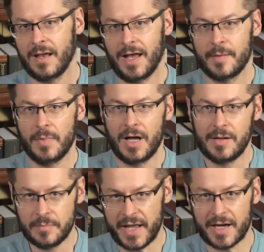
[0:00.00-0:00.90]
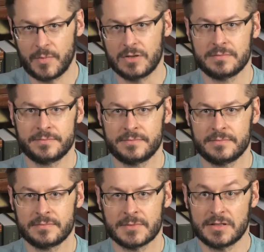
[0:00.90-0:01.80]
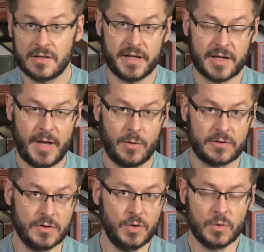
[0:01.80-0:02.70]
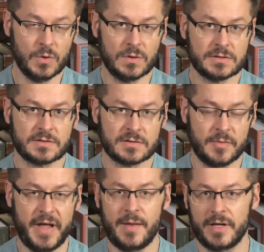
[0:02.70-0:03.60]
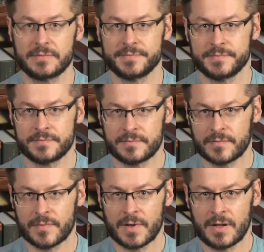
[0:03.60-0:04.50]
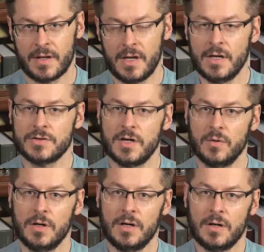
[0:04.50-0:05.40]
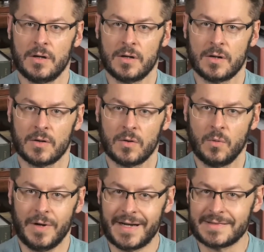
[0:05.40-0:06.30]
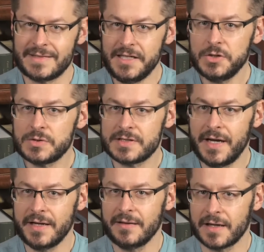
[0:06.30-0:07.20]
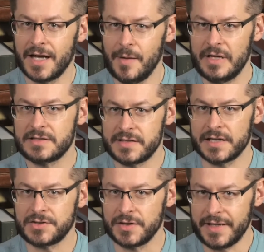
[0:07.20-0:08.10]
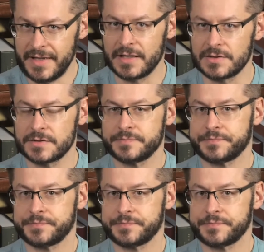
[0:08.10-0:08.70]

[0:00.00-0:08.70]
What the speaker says: I'm unbannable until they come out with new rules to ban me. So, what I see you saying in the comments section is,